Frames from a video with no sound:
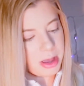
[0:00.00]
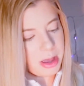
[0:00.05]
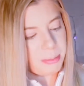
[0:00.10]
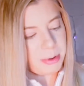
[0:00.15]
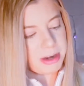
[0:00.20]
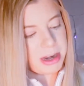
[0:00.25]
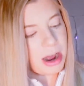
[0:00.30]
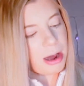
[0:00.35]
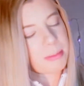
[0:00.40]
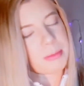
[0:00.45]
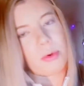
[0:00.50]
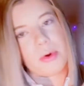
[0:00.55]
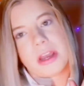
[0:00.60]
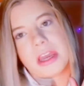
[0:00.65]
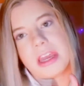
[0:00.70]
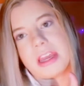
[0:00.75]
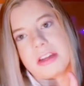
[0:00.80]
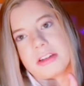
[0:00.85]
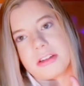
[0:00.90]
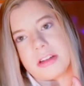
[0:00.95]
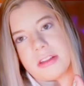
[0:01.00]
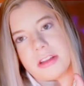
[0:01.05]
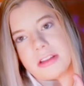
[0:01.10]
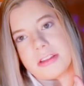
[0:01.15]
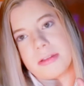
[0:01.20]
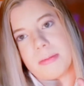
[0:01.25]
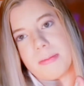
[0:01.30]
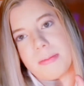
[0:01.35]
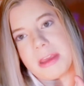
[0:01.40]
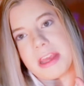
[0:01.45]
But now I'm going into
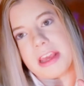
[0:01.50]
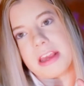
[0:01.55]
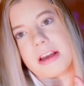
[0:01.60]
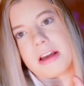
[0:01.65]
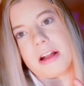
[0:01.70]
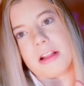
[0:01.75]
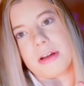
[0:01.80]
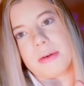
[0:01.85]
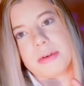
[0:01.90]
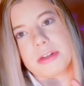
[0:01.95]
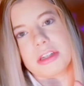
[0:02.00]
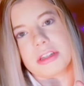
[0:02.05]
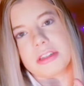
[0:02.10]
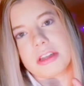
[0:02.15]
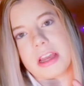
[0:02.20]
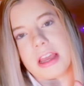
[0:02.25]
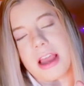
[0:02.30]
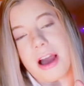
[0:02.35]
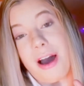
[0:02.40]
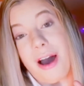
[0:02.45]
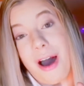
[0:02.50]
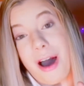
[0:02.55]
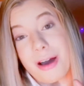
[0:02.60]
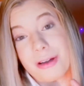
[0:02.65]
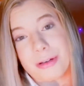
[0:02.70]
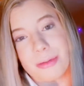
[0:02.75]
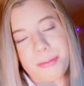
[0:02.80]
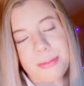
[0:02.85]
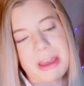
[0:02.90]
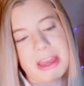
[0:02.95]
this Me color, which is a
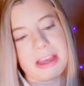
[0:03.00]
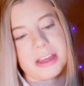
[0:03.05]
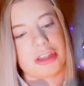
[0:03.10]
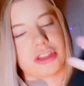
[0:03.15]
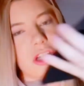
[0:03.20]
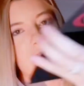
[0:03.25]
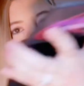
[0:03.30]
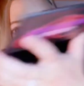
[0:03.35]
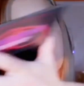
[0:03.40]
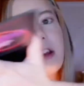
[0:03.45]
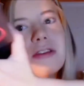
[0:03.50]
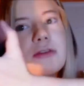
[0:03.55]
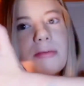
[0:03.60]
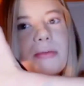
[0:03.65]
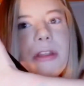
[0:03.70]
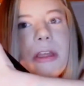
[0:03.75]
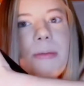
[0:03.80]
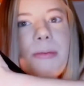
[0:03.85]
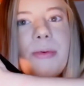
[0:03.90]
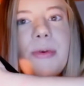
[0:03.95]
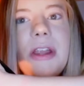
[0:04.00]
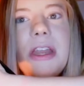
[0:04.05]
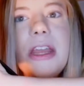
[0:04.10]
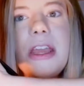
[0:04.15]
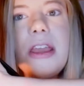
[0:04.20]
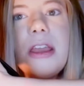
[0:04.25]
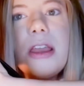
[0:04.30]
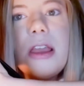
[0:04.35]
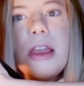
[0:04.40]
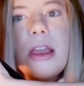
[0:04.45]
hot pink shade that is really
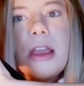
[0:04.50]
pretty,